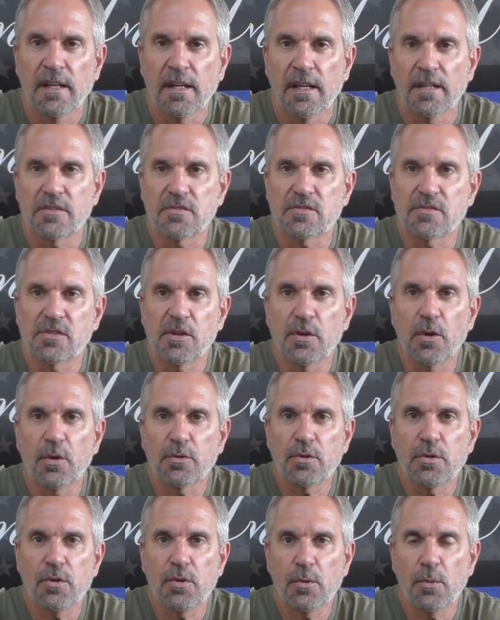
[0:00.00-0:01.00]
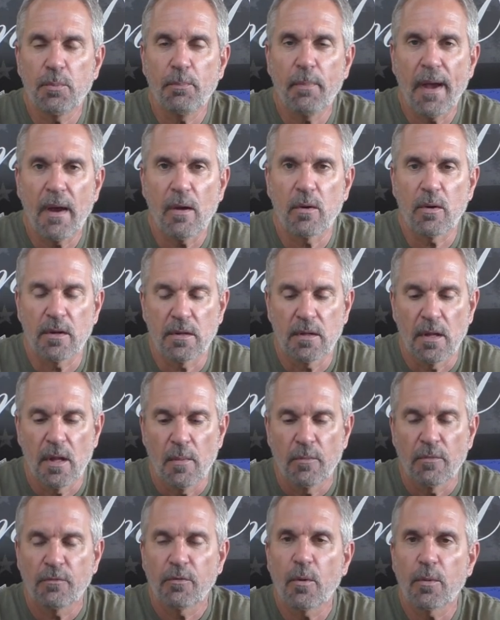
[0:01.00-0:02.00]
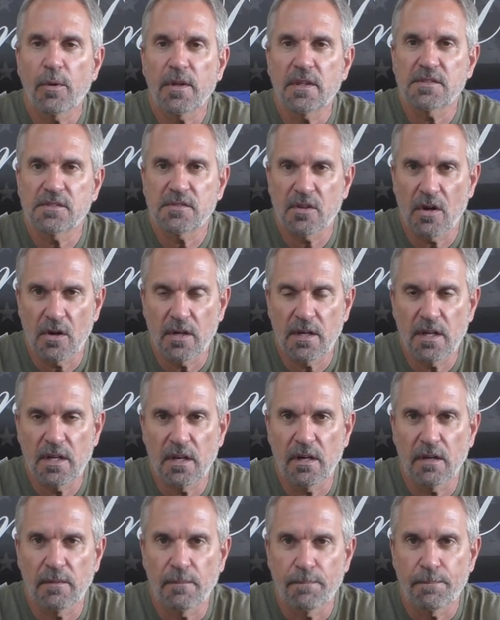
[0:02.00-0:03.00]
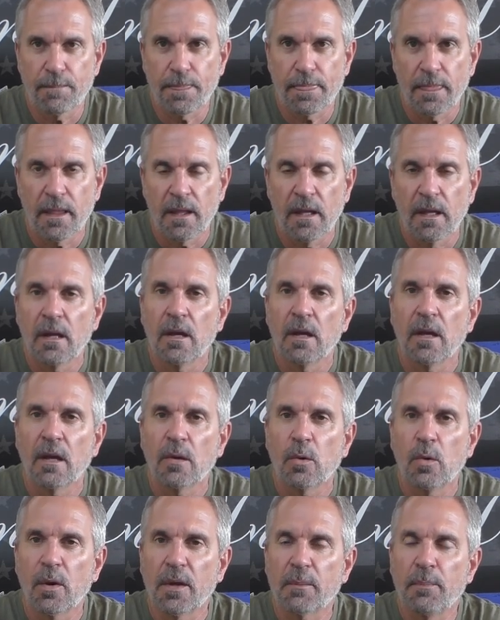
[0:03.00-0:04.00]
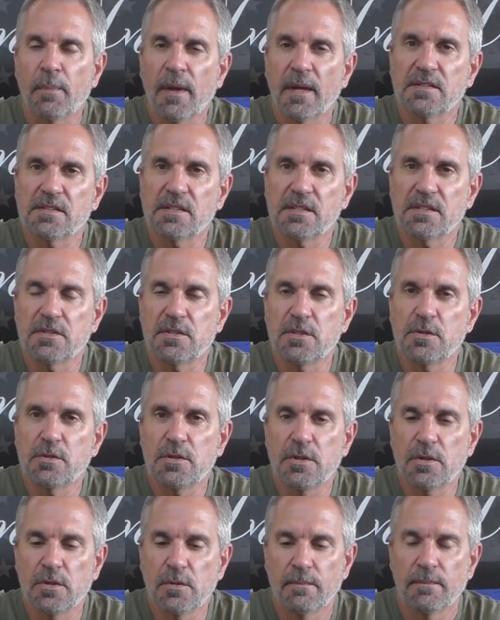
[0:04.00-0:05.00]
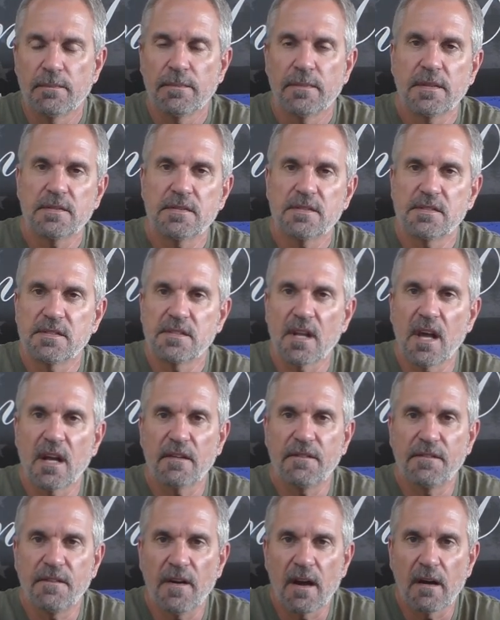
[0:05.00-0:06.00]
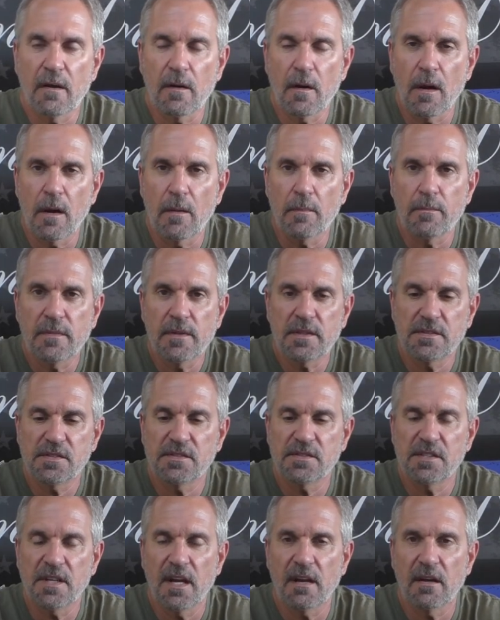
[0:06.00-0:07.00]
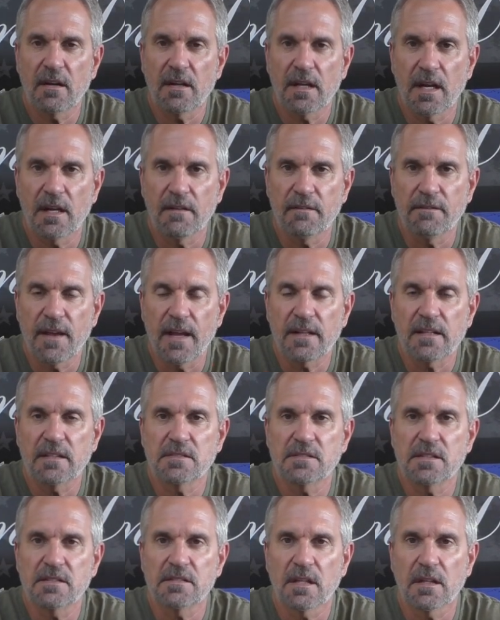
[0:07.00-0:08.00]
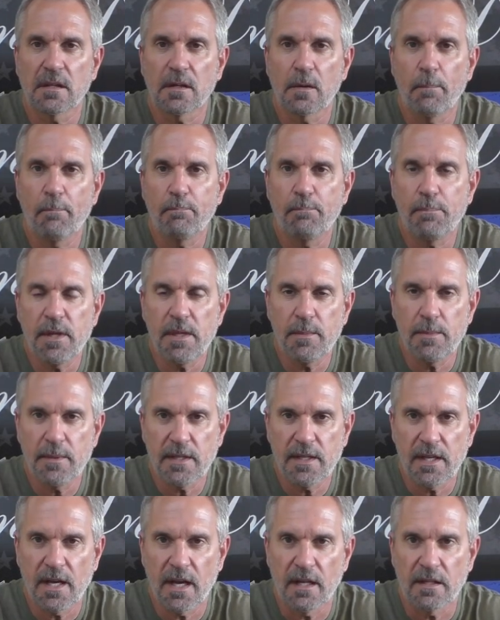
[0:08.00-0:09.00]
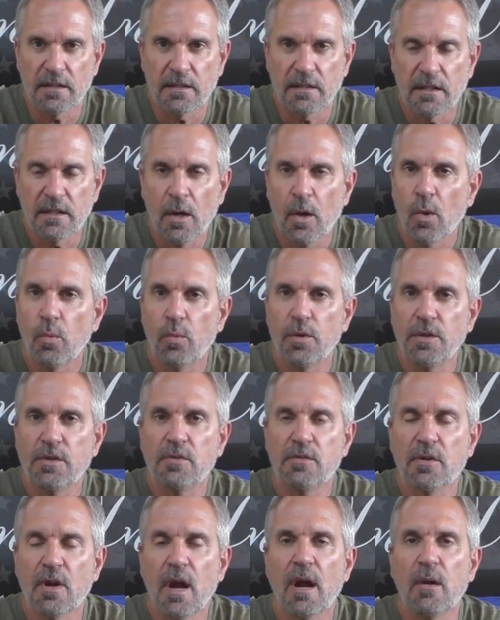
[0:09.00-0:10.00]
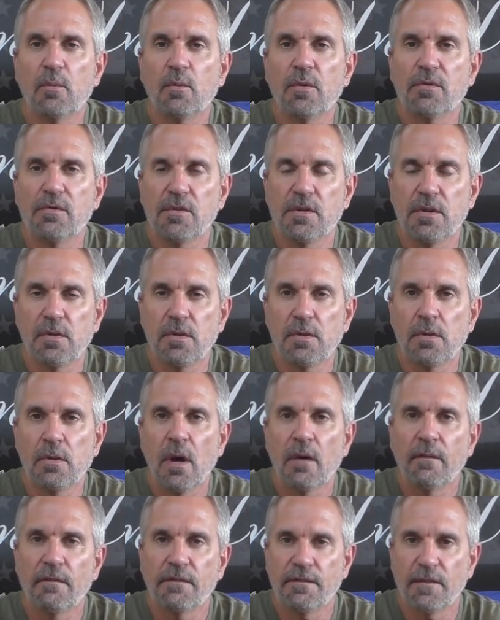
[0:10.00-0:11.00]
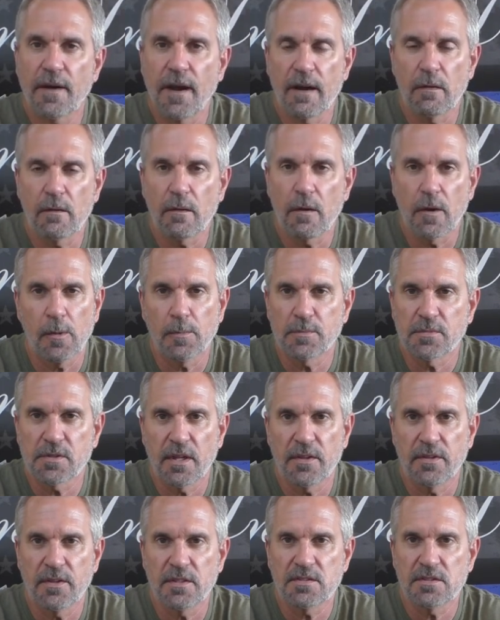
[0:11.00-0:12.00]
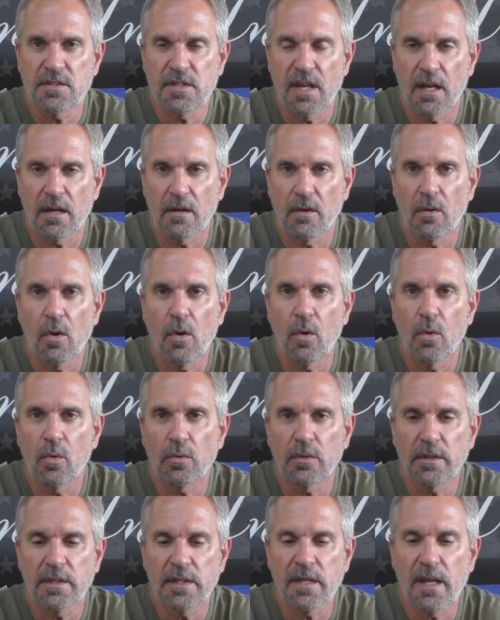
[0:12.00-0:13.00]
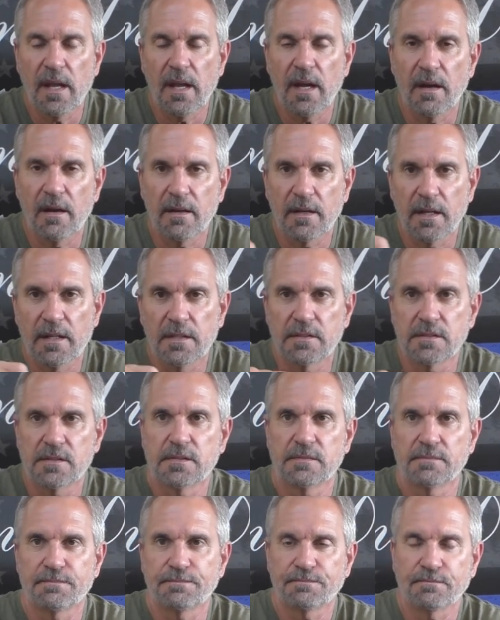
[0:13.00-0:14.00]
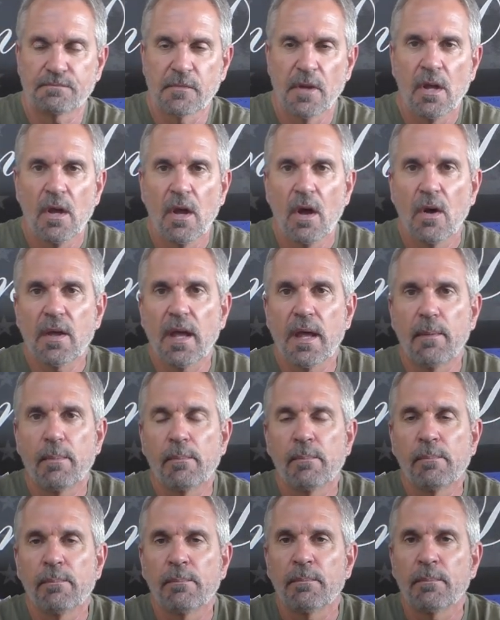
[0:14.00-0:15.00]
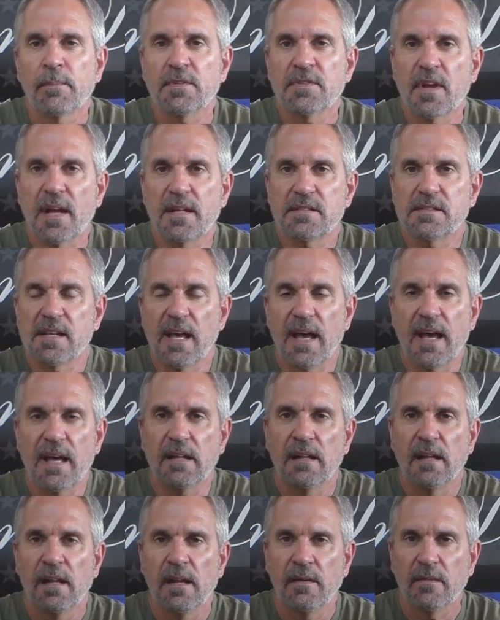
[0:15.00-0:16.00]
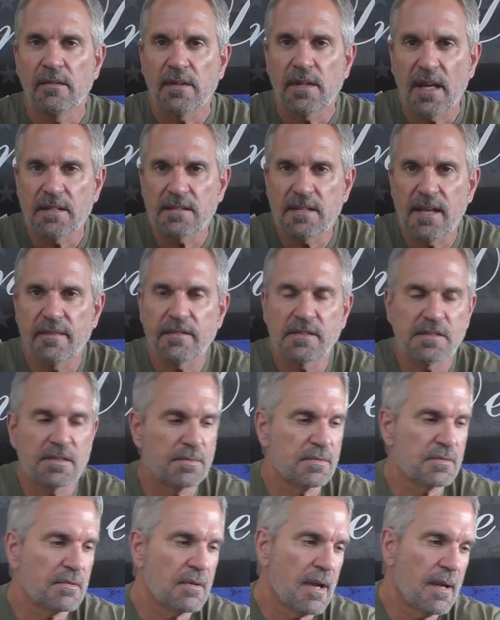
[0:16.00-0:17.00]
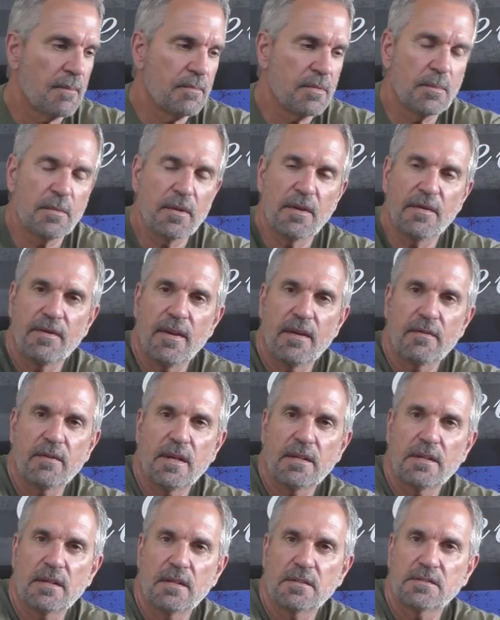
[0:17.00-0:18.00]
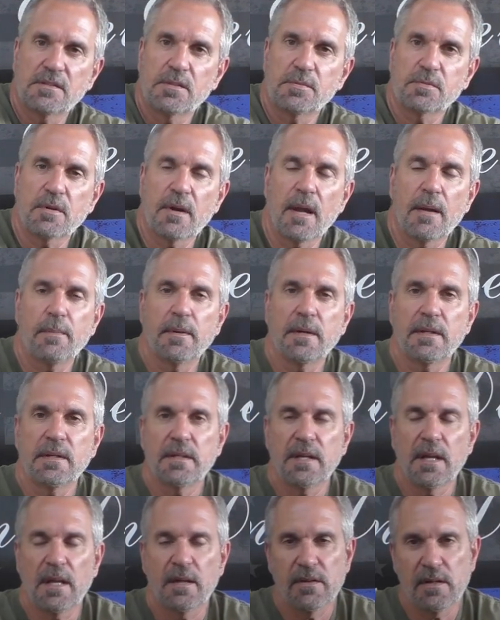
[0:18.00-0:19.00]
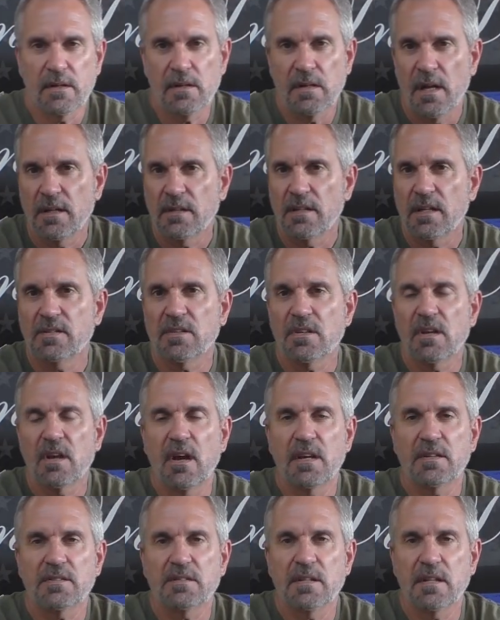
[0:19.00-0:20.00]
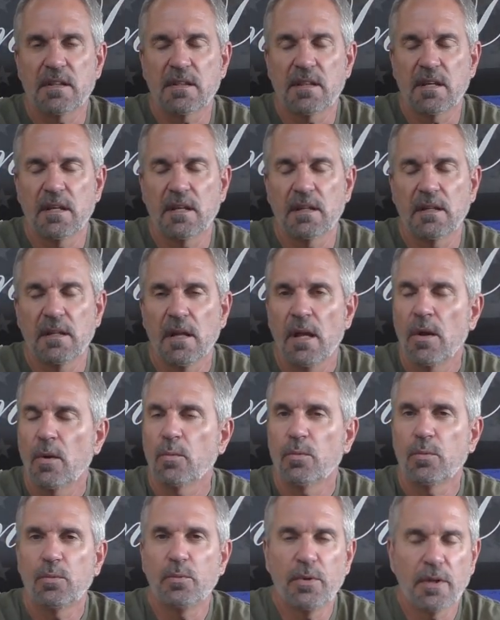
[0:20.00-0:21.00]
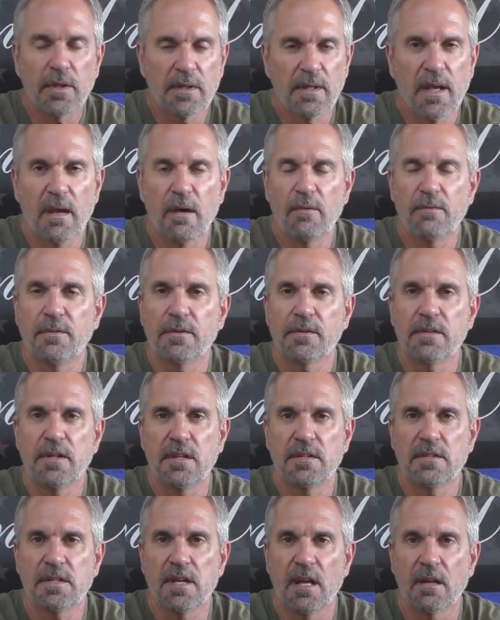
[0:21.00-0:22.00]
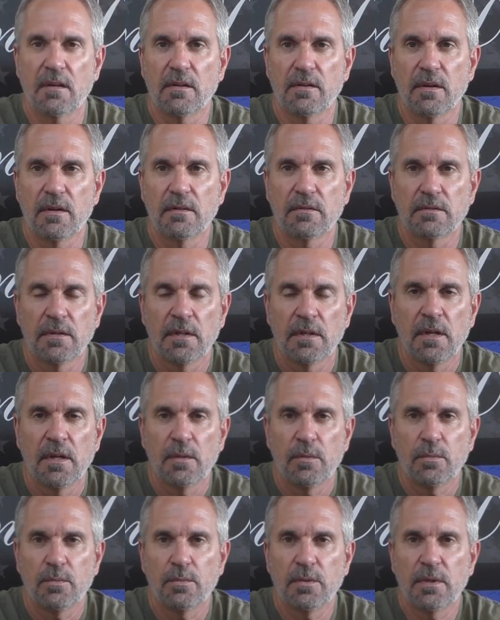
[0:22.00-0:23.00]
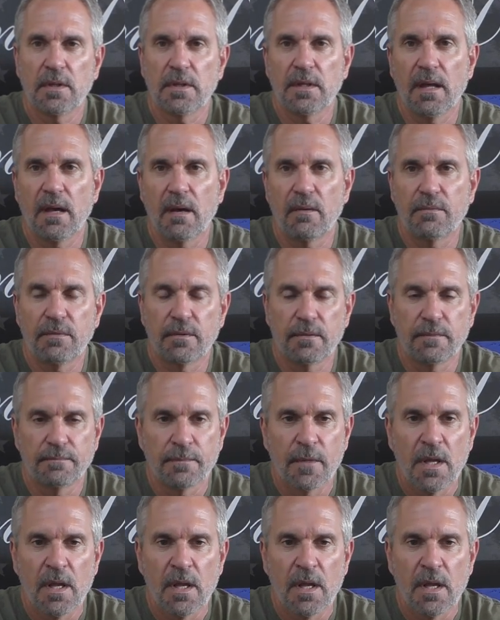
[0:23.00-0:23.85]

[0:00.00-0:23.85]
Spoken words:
It's CO2 powered. Before we get started here, quick message, YouTube. This is not a firearm, this is an air gun. In fact, it's just a little BB gun. We do not review firearms on this channel, only air guns. Okay, besides that, if you guys haven't subscribed, do me a favor, hit the little subscribe button down there. Doesn't cost you a thing. Really helpful to the channel though, really helpful.